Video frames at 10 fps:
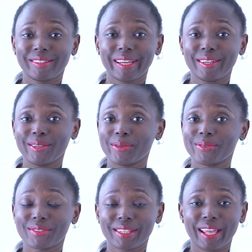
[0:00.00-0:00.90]
turning
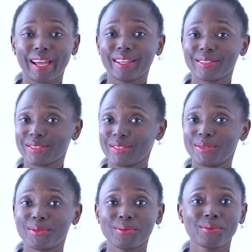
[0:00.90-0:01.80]
those clients
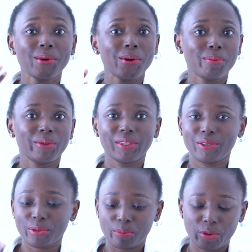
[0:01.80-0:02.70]
into
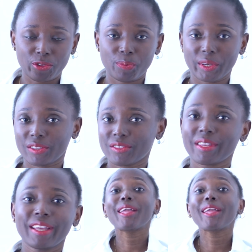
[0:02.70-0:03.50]
potential prospects.